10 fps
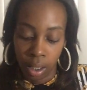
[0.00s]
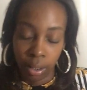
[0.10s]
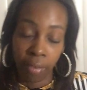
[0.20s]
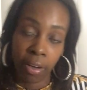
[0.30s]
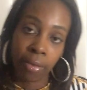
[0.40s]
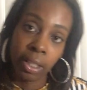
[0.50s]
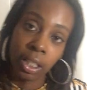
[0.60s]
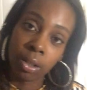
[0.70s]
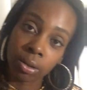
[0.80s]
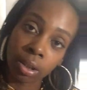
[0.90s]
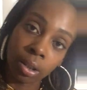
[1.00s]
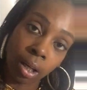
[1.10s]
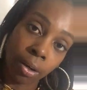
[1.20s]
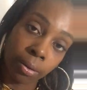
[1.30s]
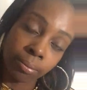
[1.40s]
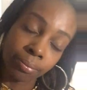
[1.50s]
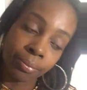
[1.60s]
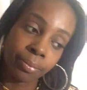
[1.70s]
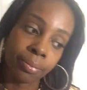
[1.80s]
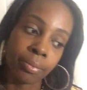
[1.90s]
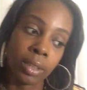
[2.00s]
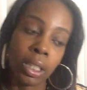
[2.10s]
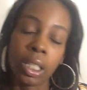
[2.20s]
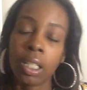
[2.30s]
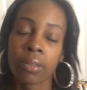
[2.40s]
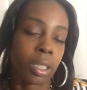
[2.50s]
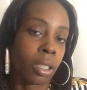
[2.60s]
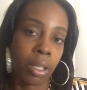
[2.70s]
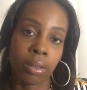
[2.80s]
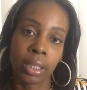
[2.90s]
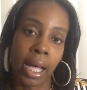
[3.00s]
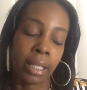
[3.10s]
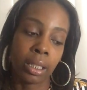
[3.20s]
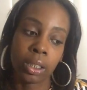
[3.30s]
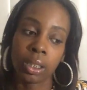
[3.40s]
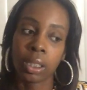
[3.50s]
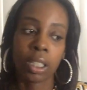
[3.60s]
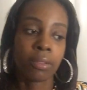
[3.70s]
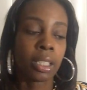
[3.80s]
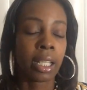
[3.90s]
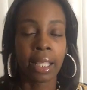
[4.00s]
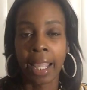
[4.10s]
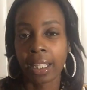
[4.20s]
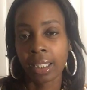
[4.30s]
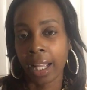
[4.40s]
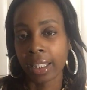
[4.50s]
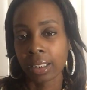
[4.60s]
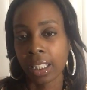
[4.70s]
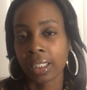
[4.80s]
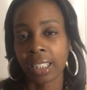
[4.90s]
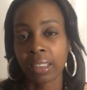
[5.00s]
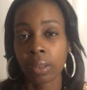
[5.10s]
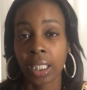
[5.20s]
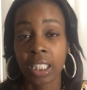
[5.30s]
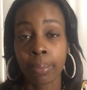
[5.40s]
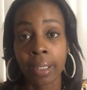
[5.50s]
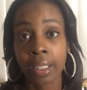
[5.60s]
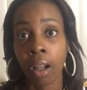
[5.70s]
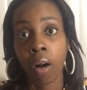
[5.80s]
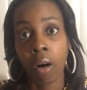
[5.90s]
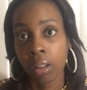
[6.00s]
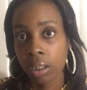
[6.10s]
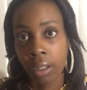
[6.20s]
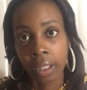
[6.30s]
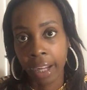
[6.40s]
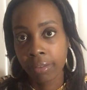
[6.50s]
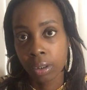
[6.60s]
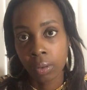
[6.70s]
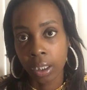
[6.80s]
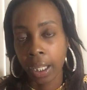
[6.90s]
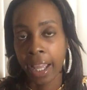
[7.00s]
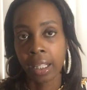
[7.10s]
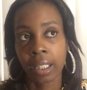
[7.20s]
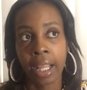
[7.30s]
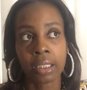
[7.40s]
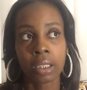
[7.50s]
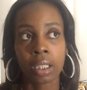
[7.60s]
they're very eager to learn. Love to learn knowledge, love to analyze things. That's what they spend all of their life doing, analyzing